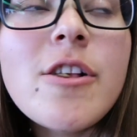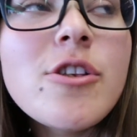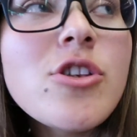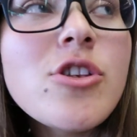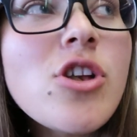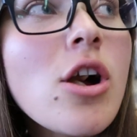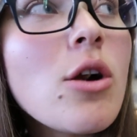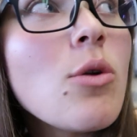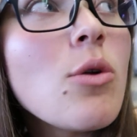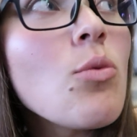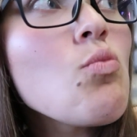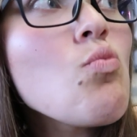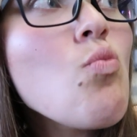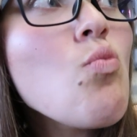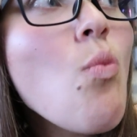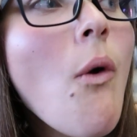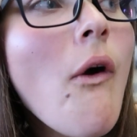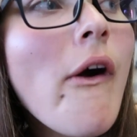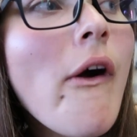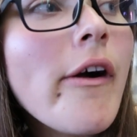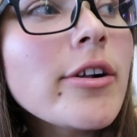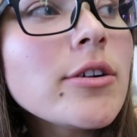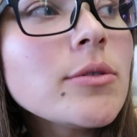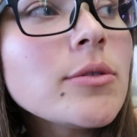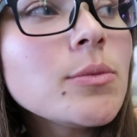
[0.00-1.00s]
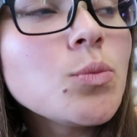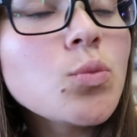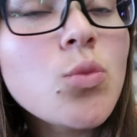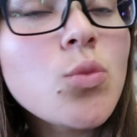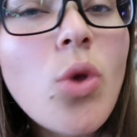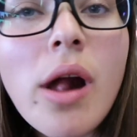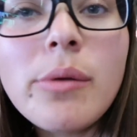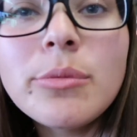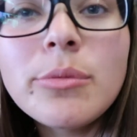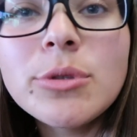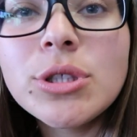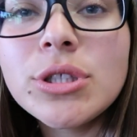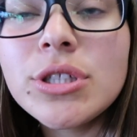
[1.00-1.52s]
So
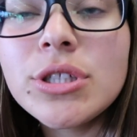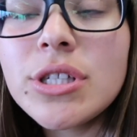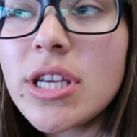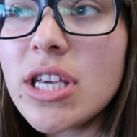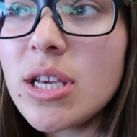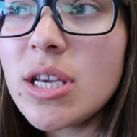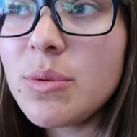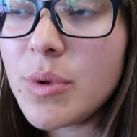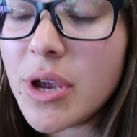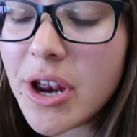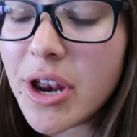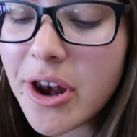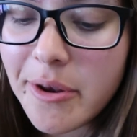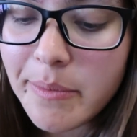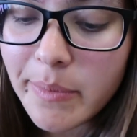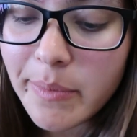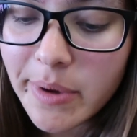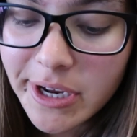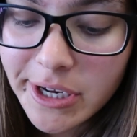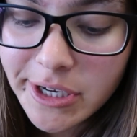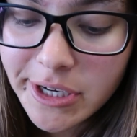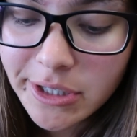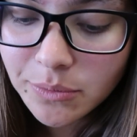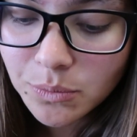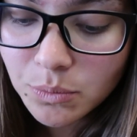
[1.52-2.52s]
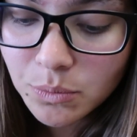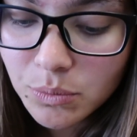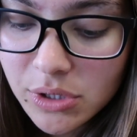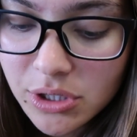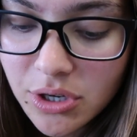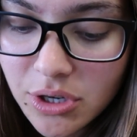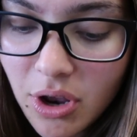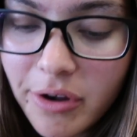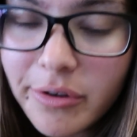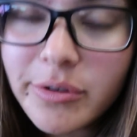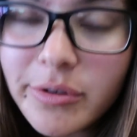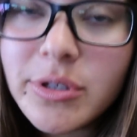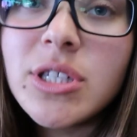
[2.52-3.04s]
I'm just gonna keep eating my
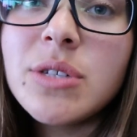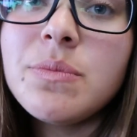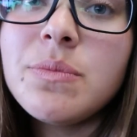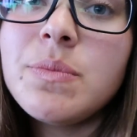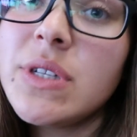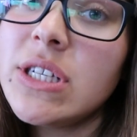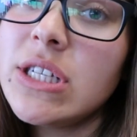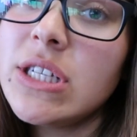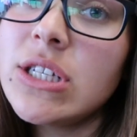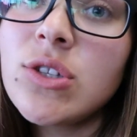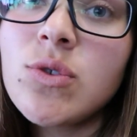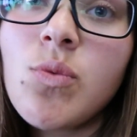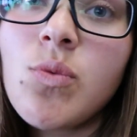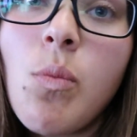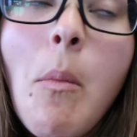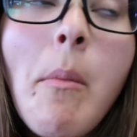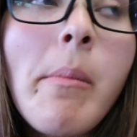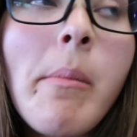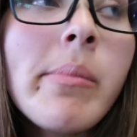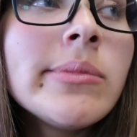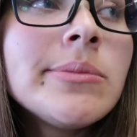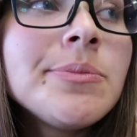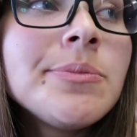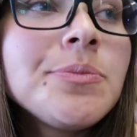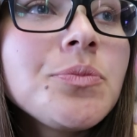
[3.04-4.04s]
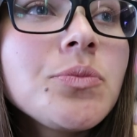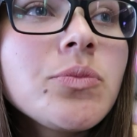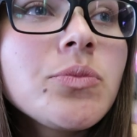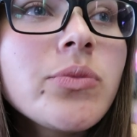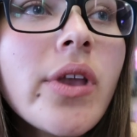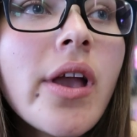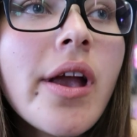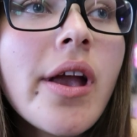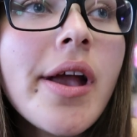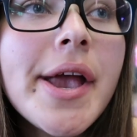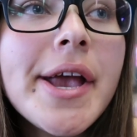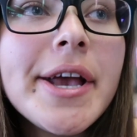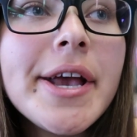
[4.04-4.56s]
McDonald's in peace
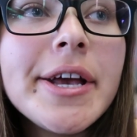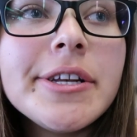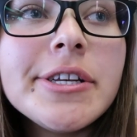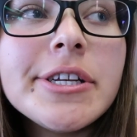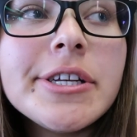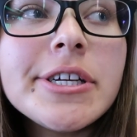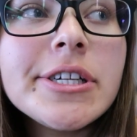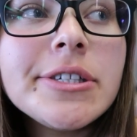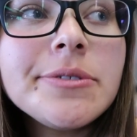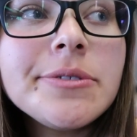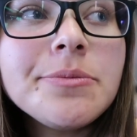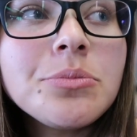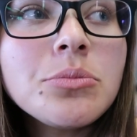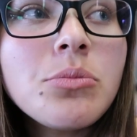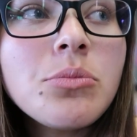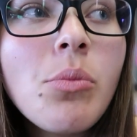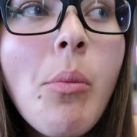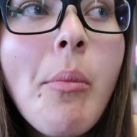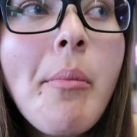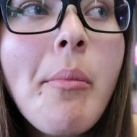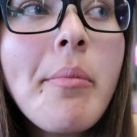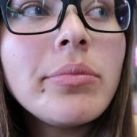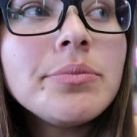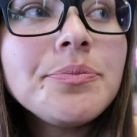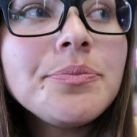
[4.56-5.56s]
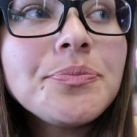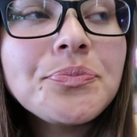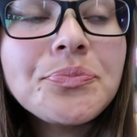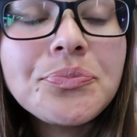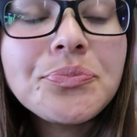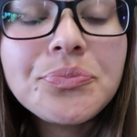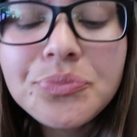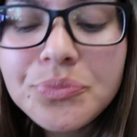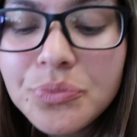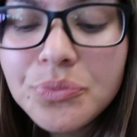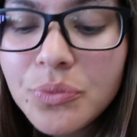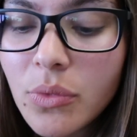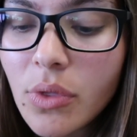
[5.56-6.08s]
and um,
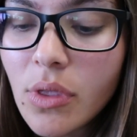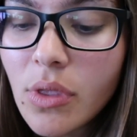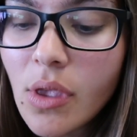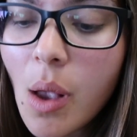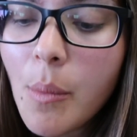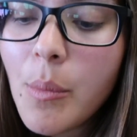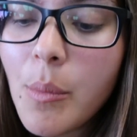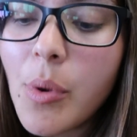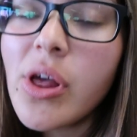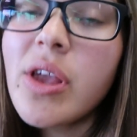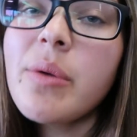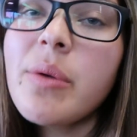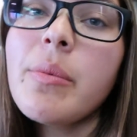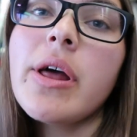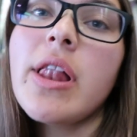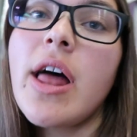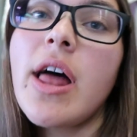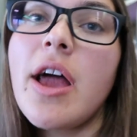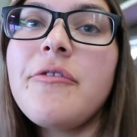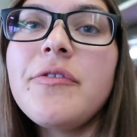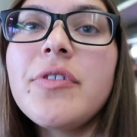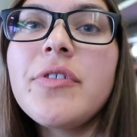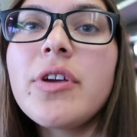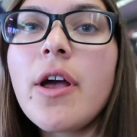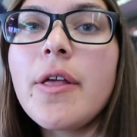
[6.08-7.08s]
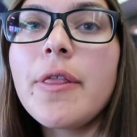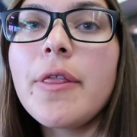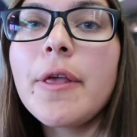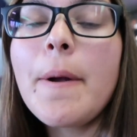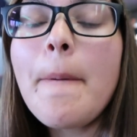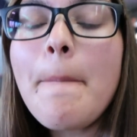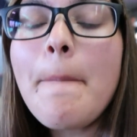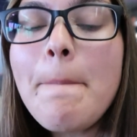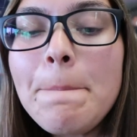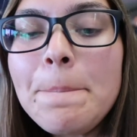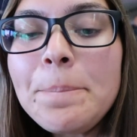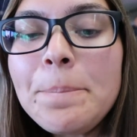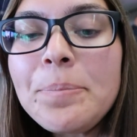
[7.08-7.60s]
pulling my life
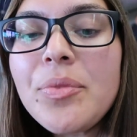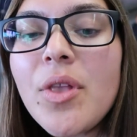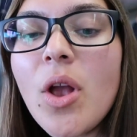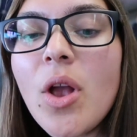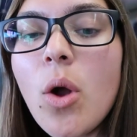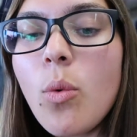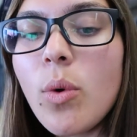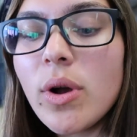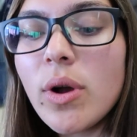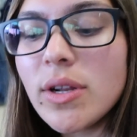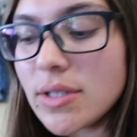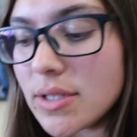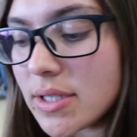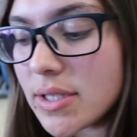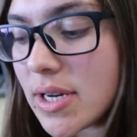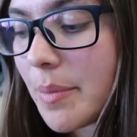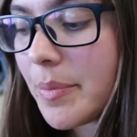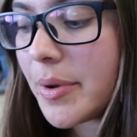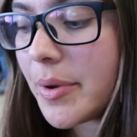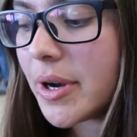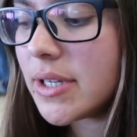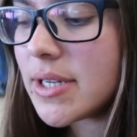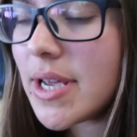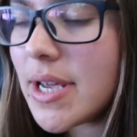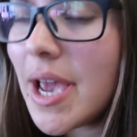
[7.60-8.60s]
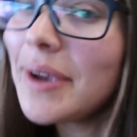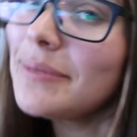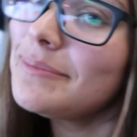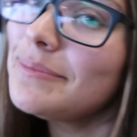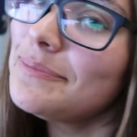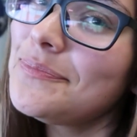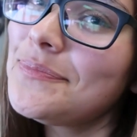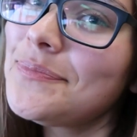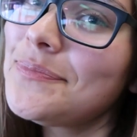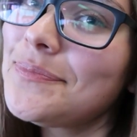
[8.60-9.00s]
together one step at a time.